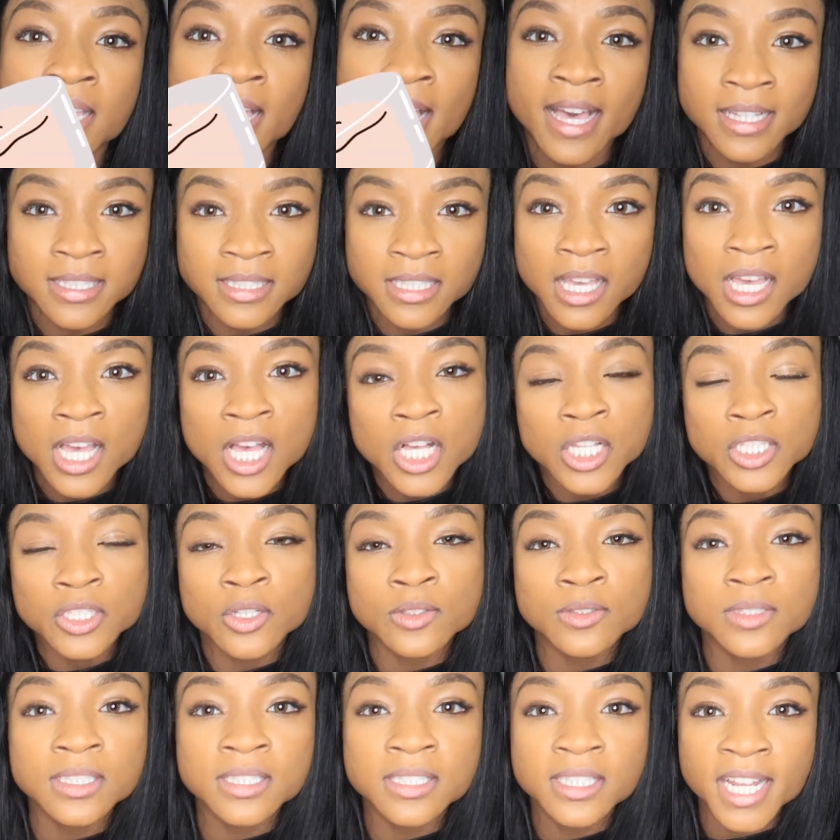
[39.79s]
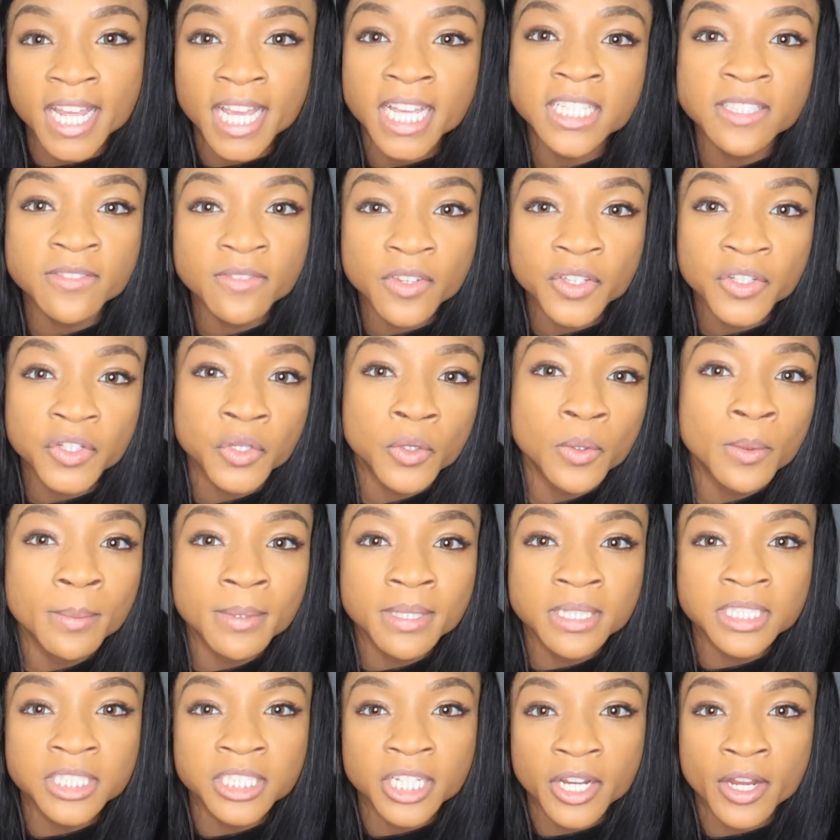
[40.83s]
Yes, so today's video will
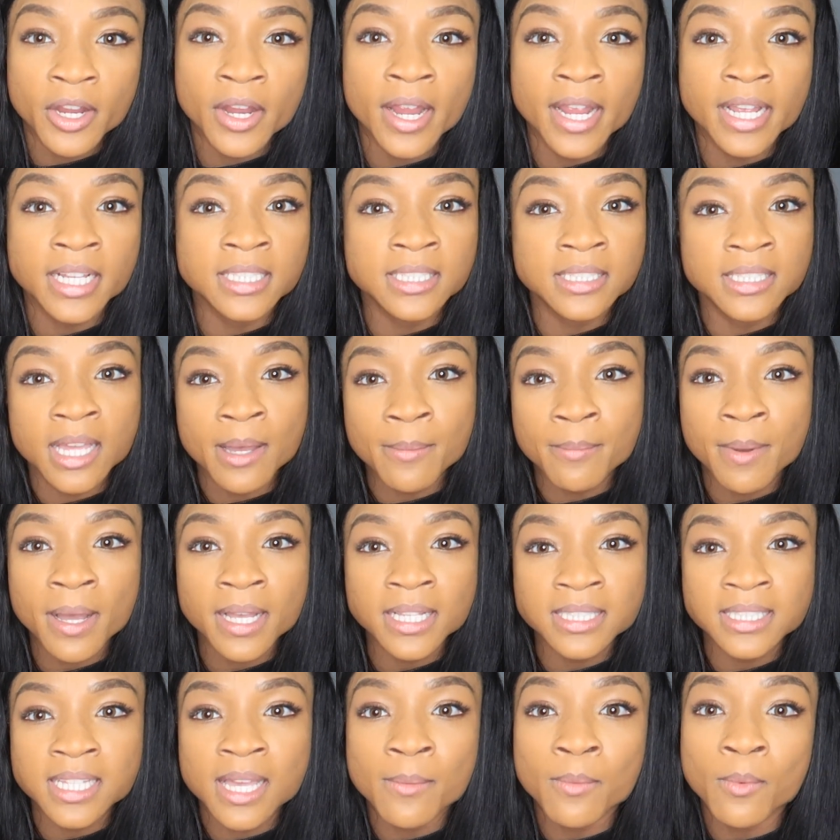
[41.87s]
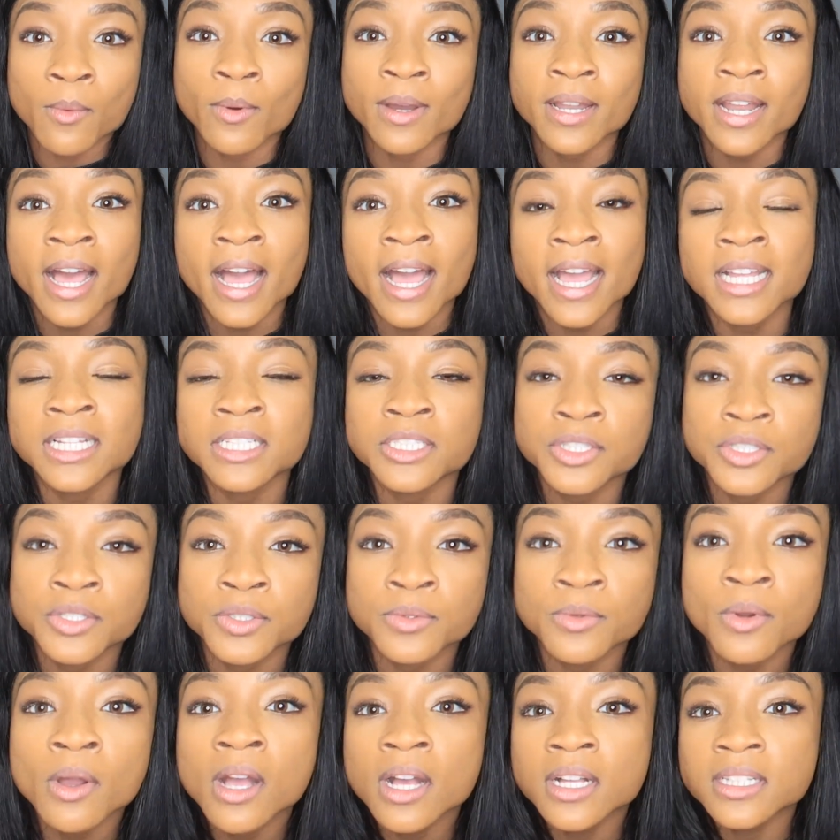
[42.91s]
be sharing step by step what I
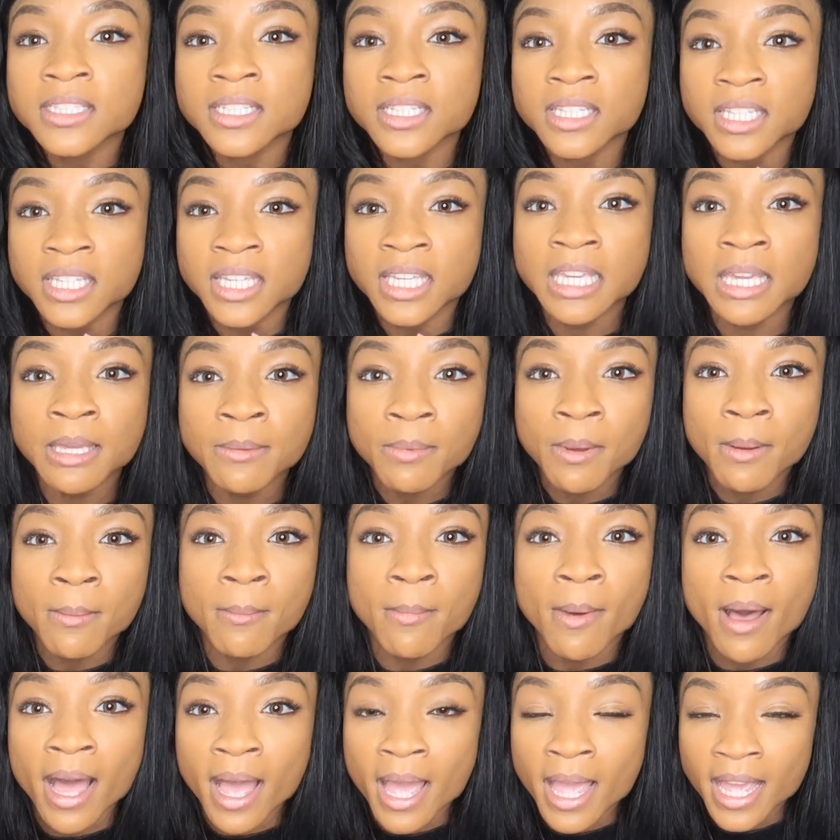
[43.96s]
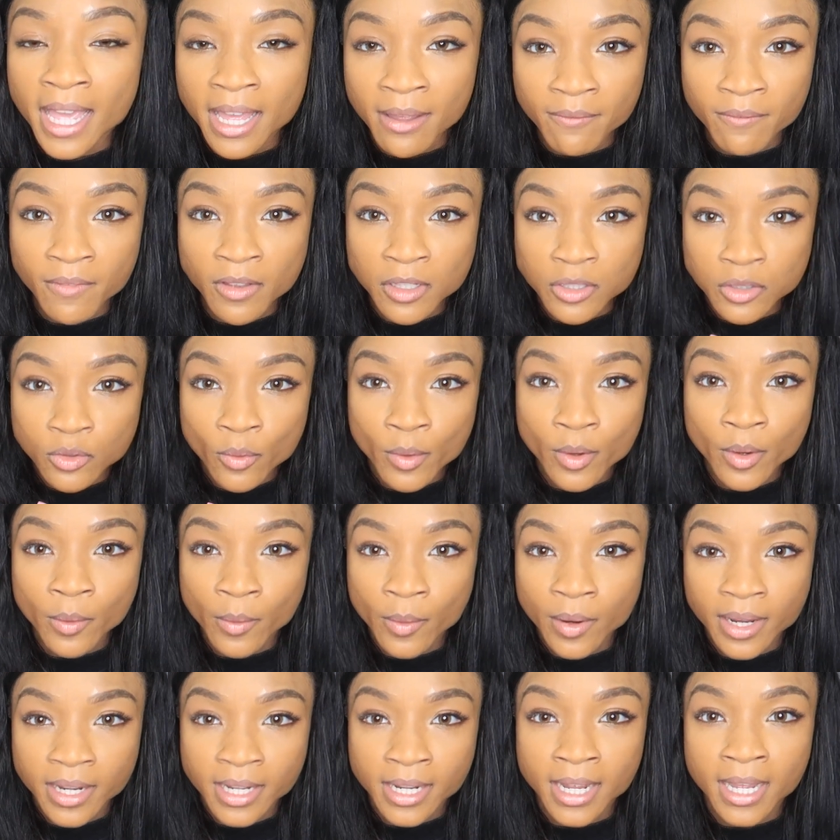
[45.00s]
do to keep my inventory
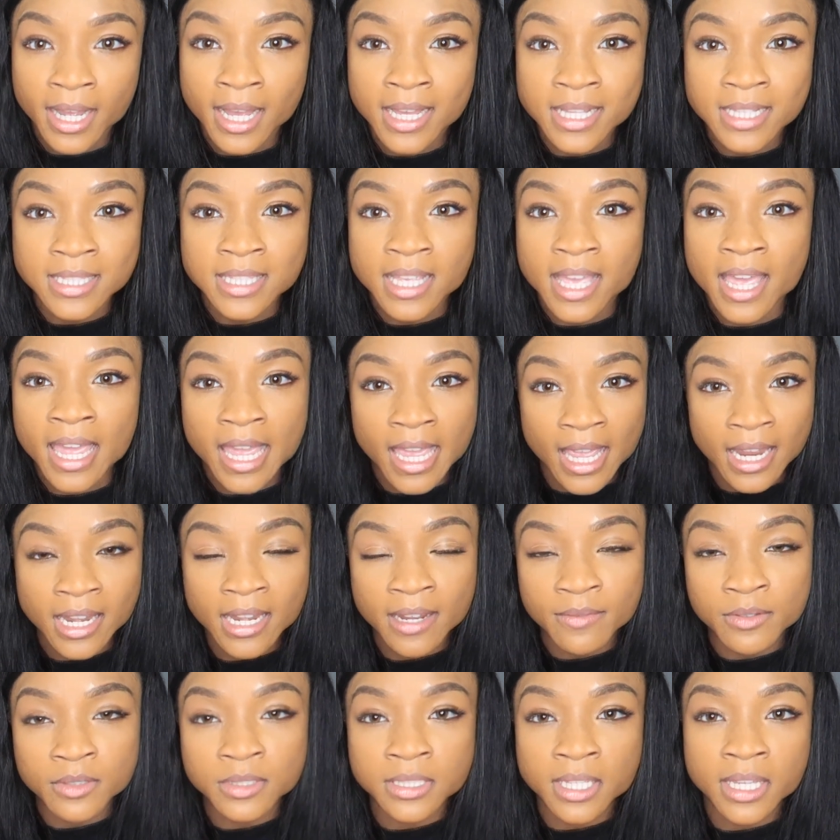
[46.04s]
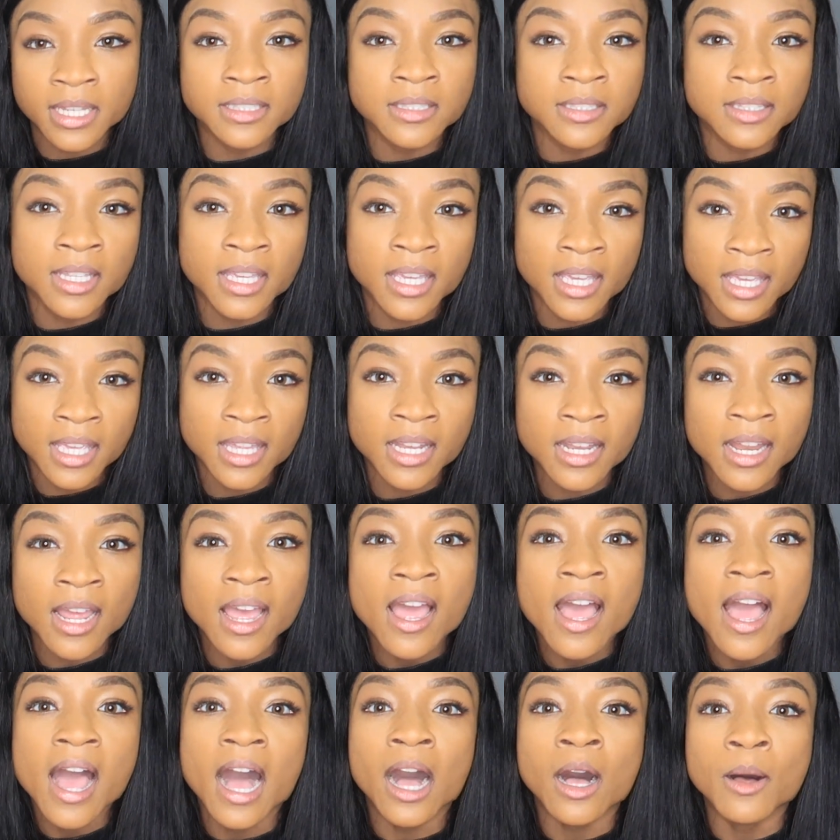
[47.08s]
organized, and if you stand to the
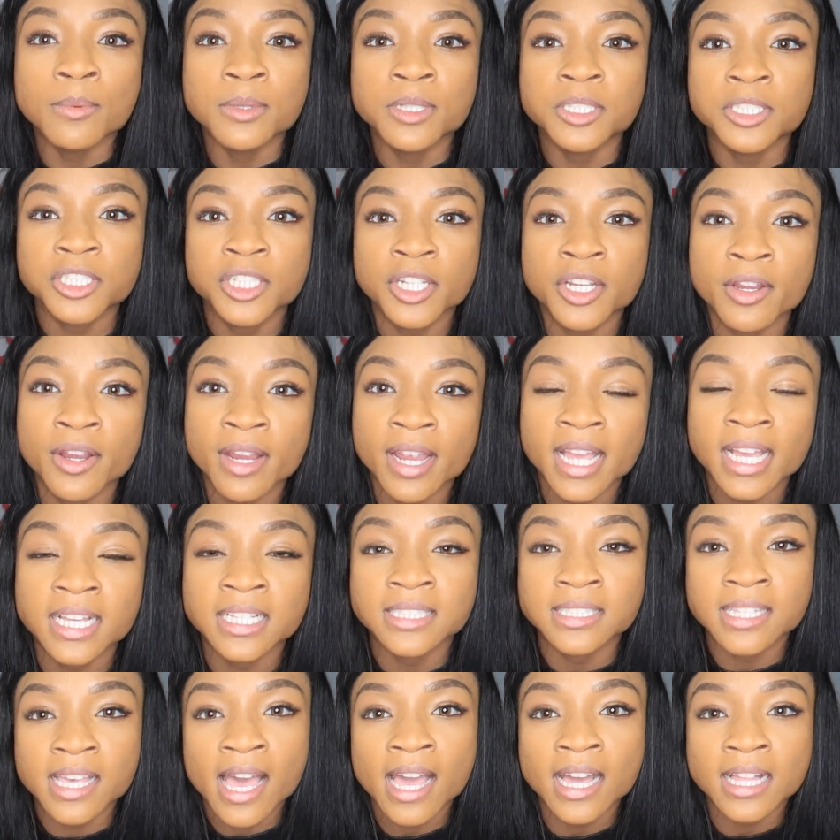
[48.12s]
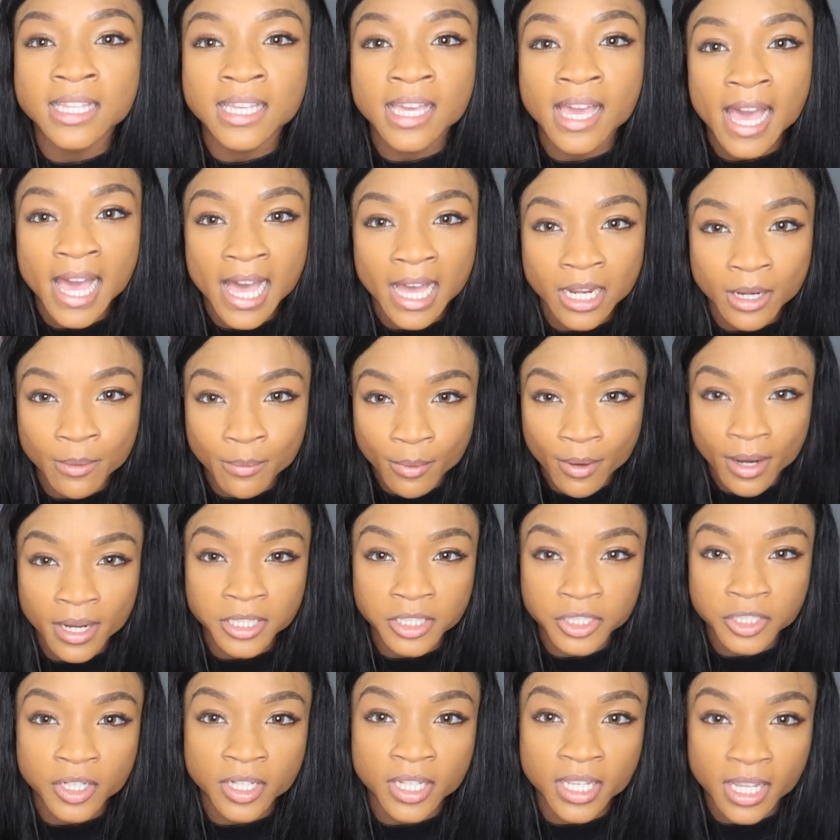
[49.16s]
end, I'll be sharing exactly how to
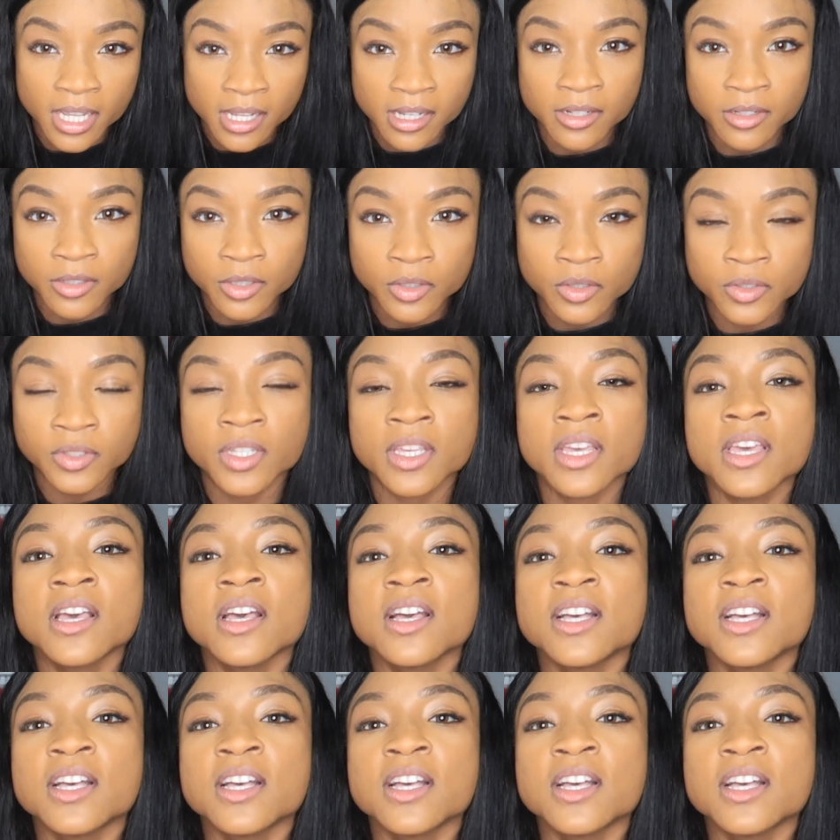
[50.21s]
price your candles.